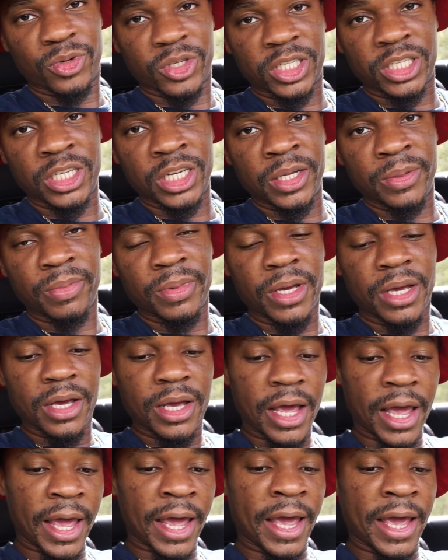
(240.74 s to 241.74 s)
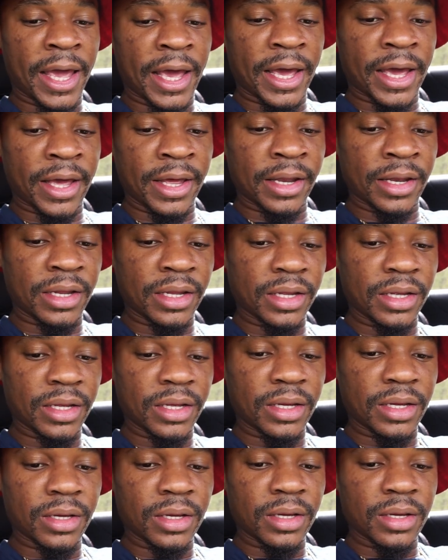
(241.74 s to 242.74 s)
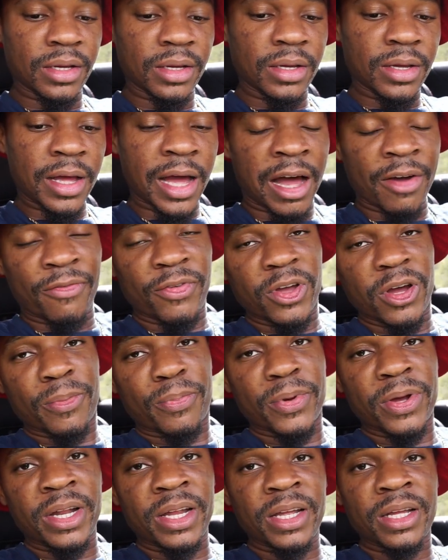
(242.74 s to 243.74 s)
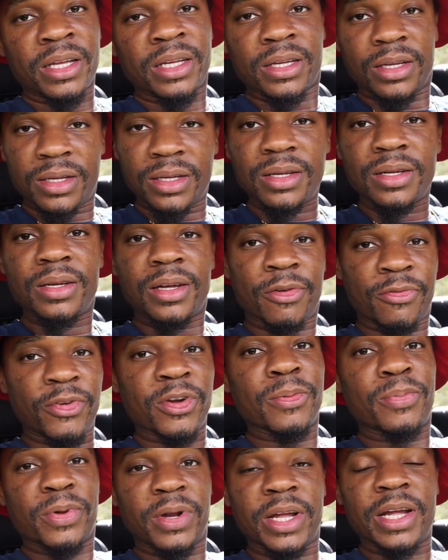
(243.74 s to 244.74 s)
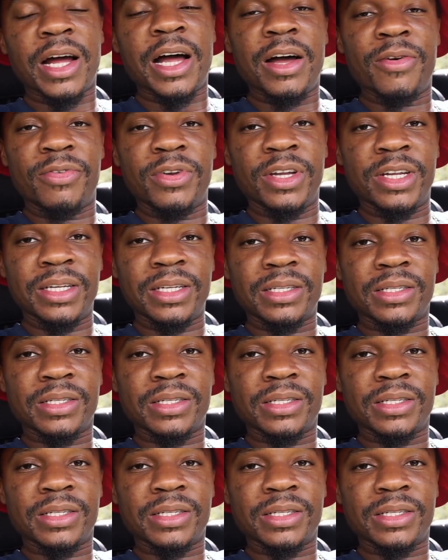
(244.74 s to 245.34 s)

was cheap, and I feel pretty confident.